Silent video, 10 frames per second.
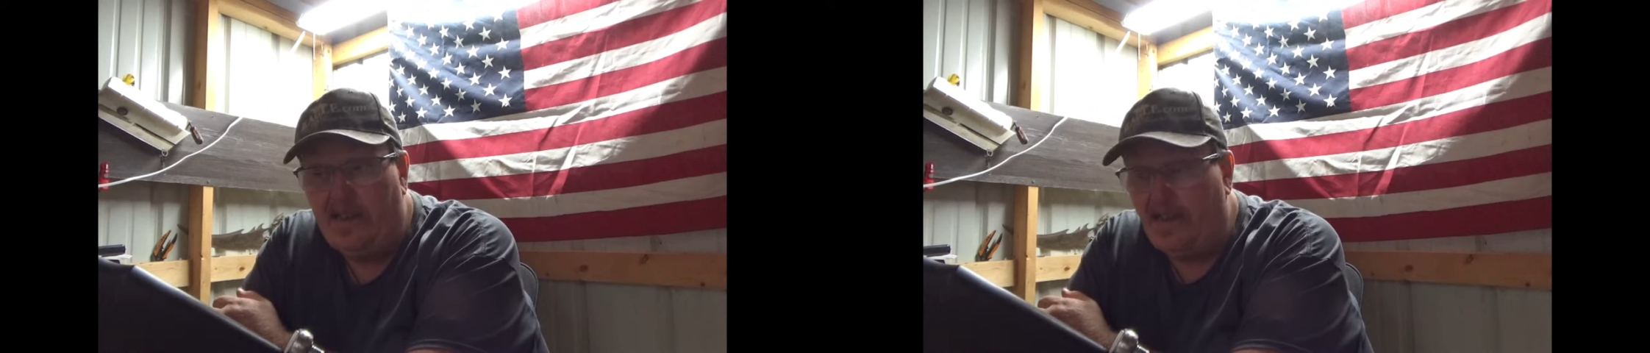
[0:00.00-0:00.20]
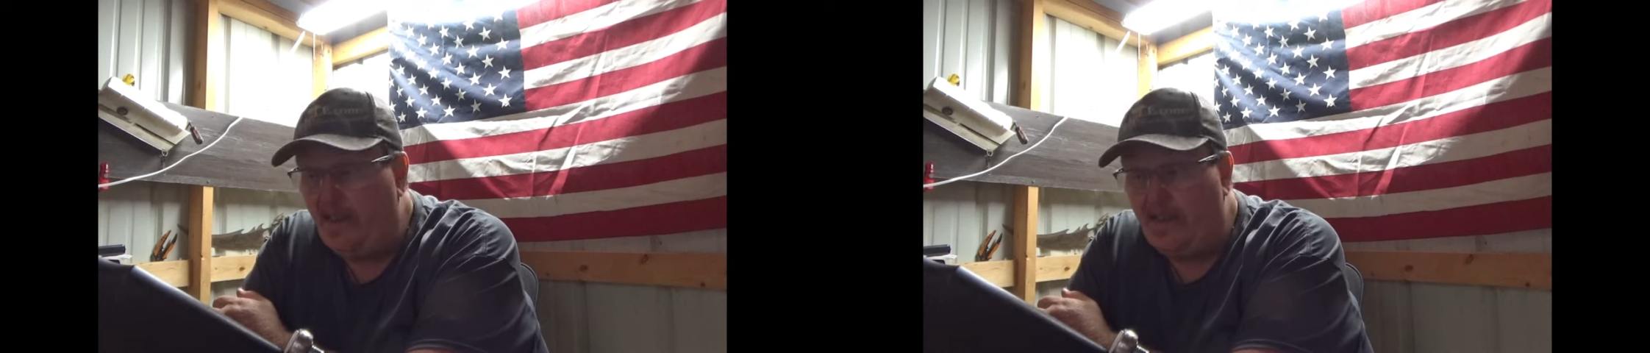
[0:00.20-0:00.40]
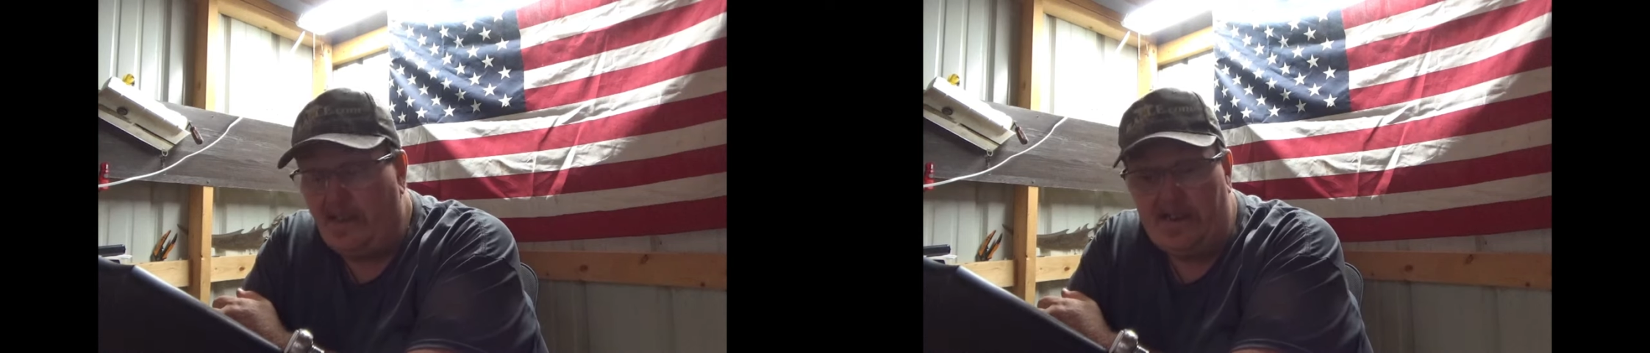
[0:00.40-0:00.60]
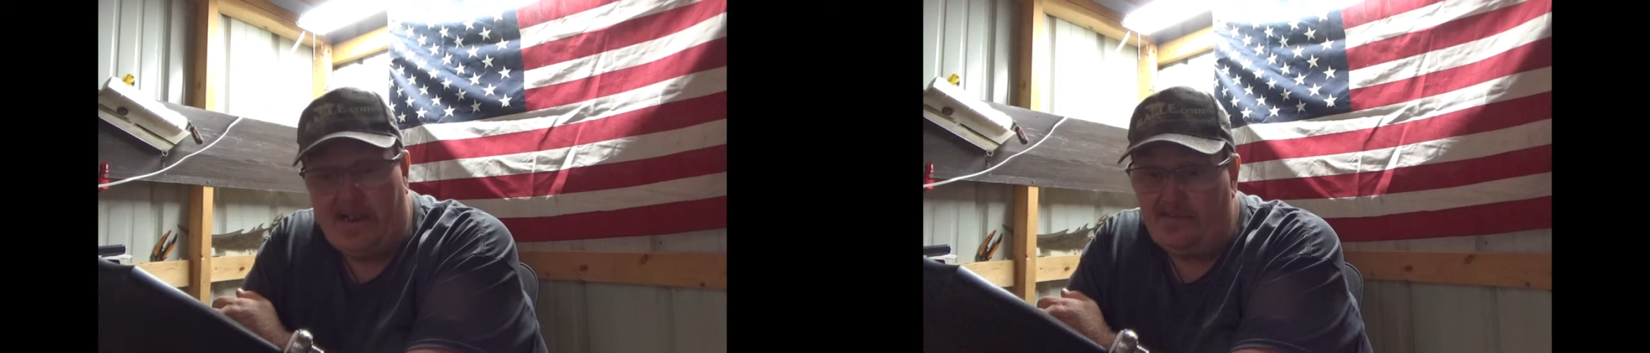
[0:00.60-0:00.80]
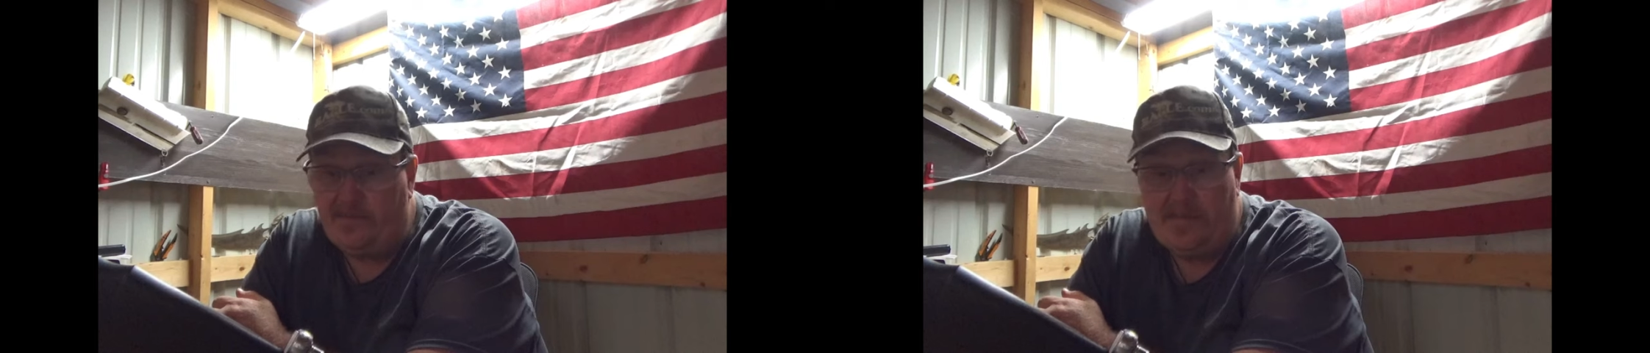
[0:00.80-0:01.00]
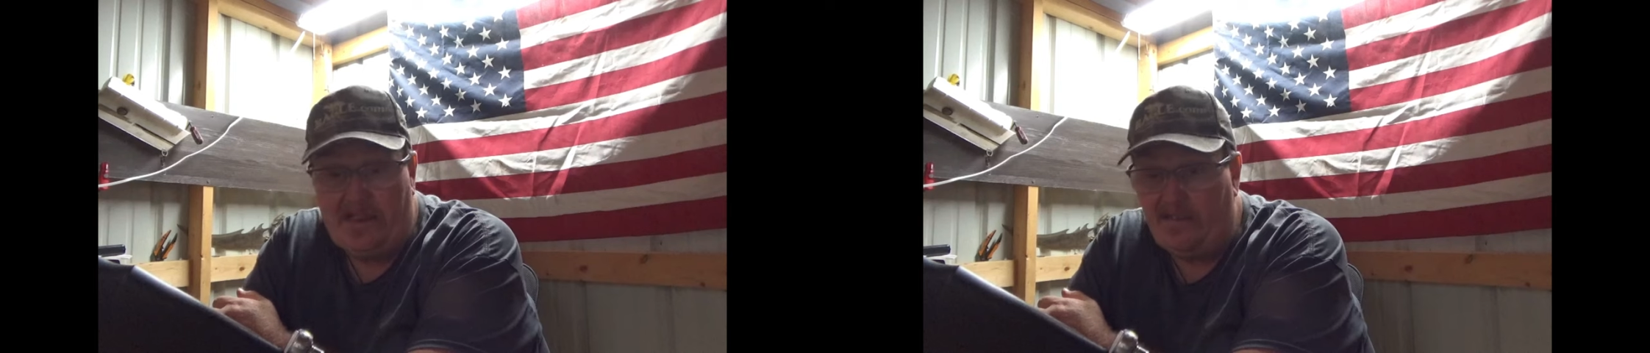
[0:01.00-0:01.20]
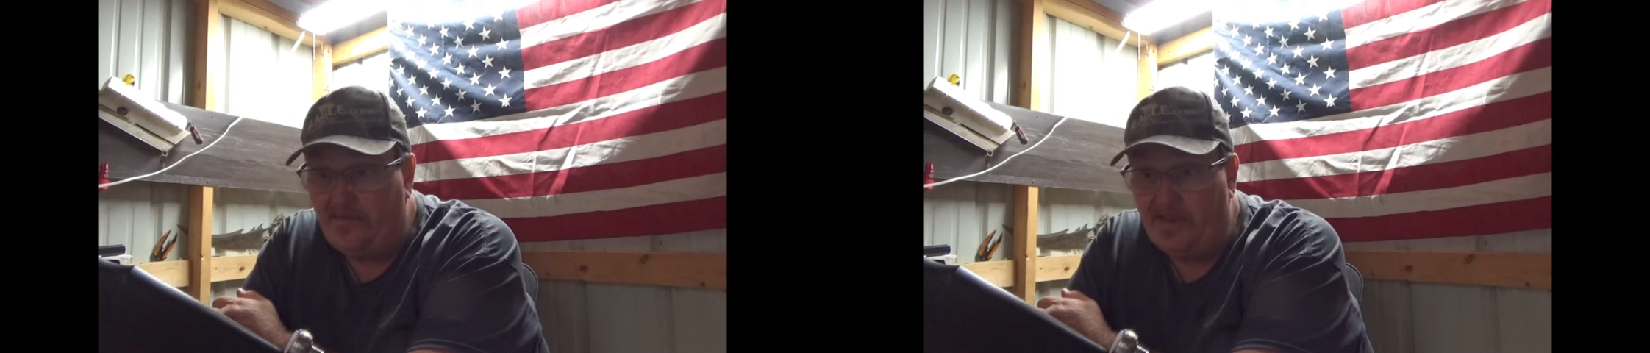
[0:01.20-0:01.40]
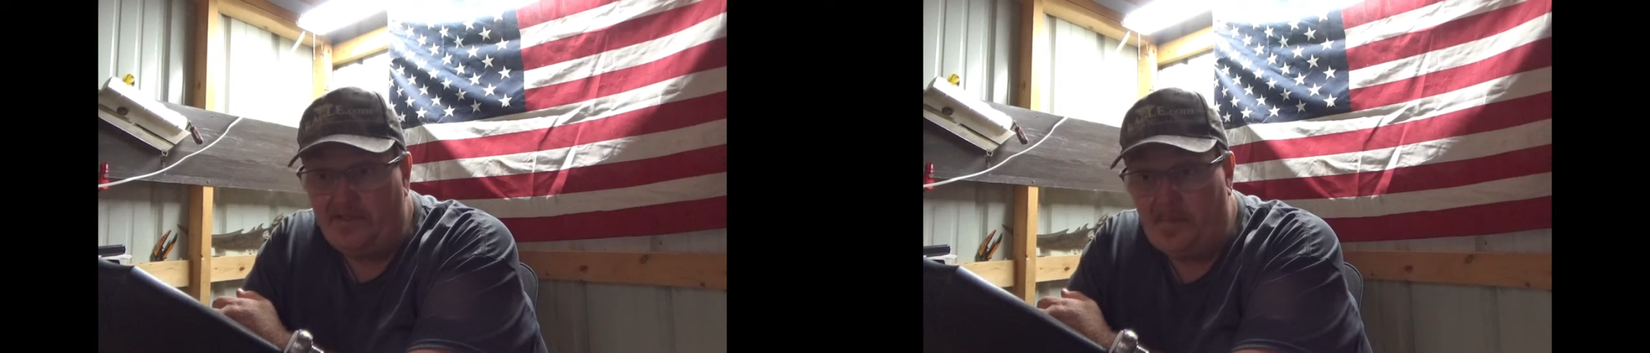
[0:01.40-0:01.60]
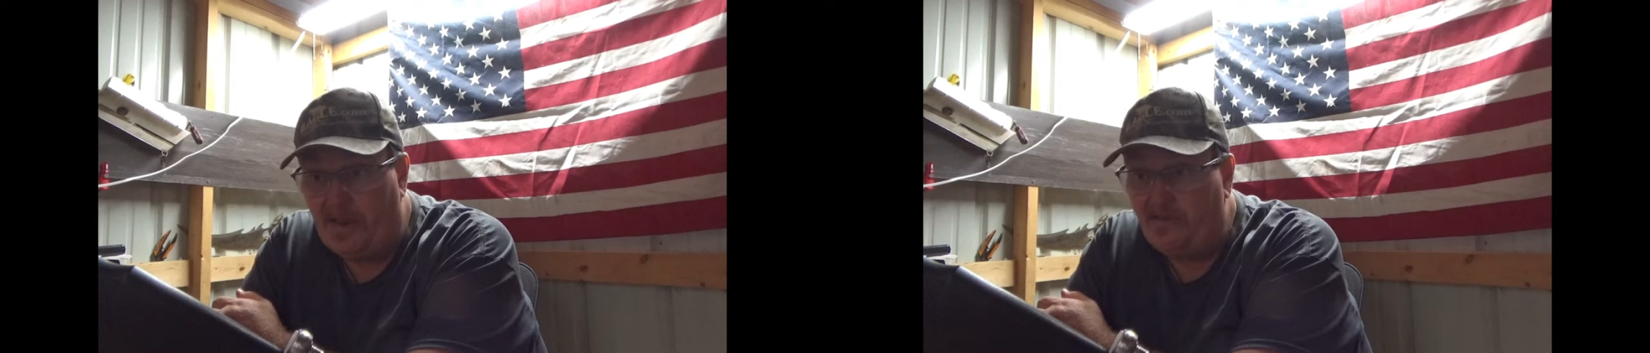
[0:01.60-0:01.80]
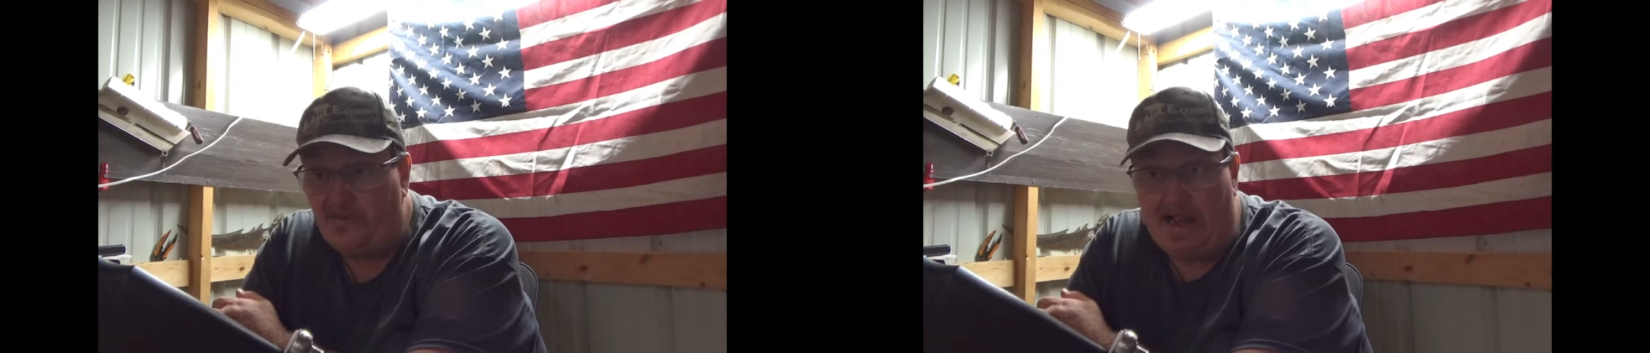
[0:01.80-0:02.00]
It doesn't have to be anything special.